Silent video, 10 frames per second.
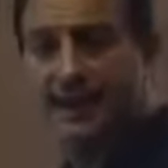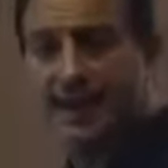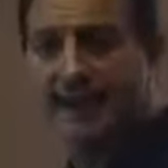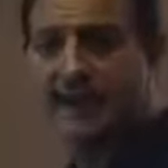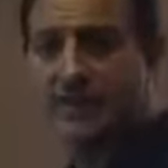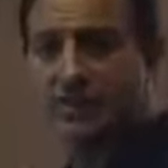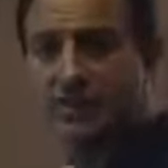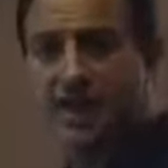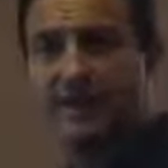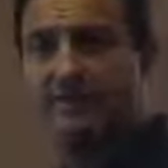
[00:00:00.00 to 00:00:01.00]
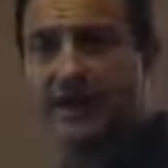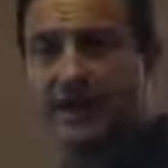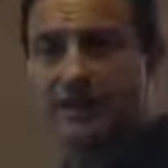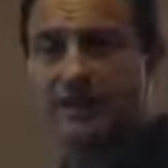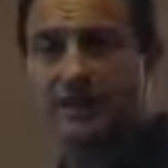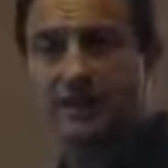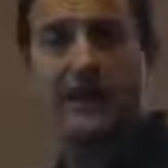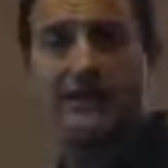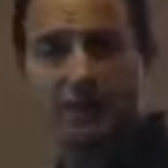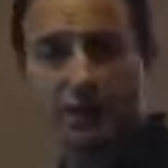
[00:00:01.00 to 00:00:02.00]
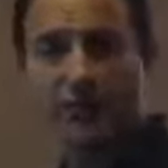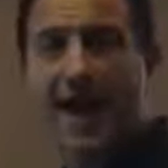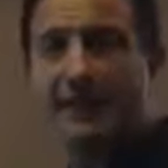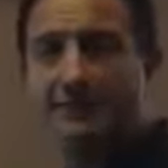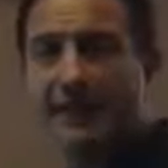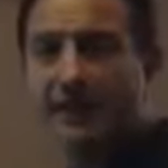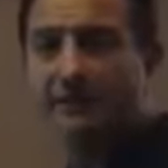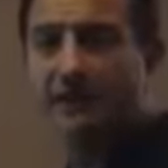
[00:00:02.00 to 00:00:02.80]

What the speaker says: headaches, neck pain, and low back pain,